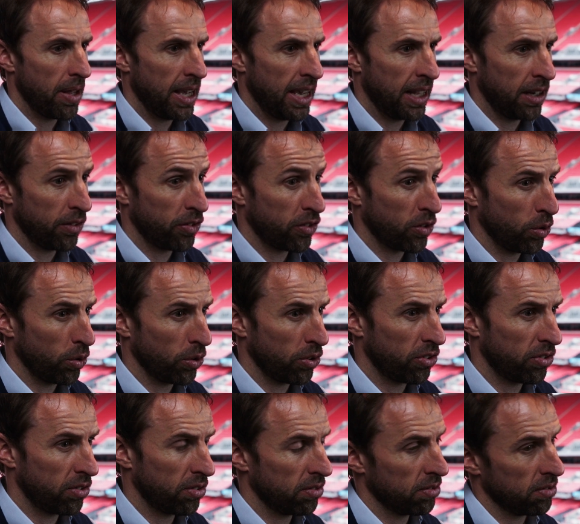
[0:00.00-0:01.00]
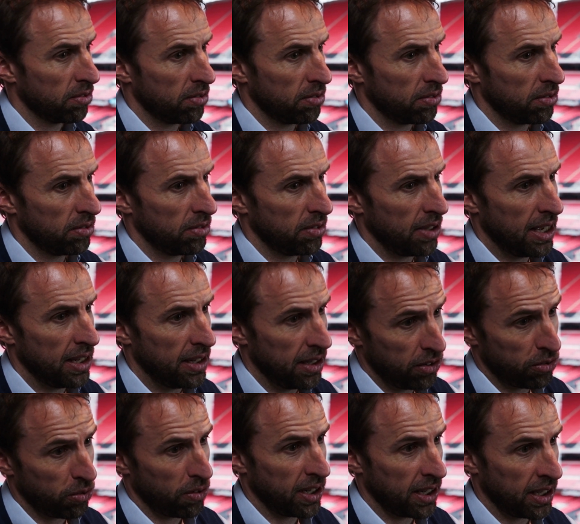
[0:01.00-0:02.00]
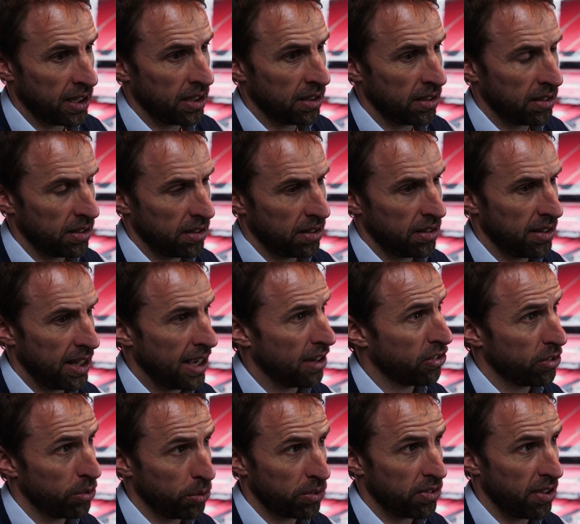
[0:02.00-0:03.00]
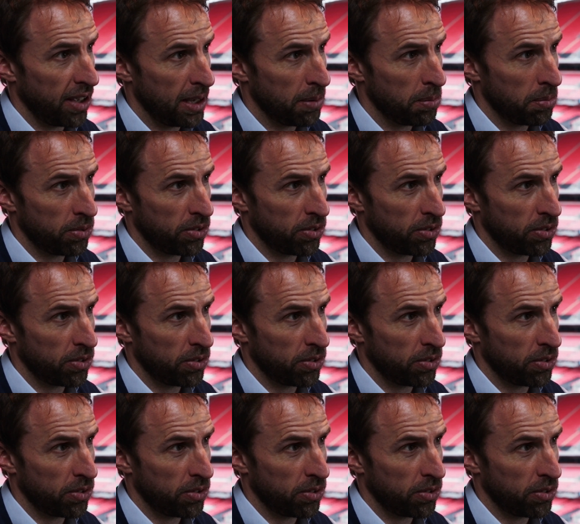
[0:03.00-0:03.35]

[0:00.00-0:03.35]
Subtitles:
And of course, Eddie's running a national team,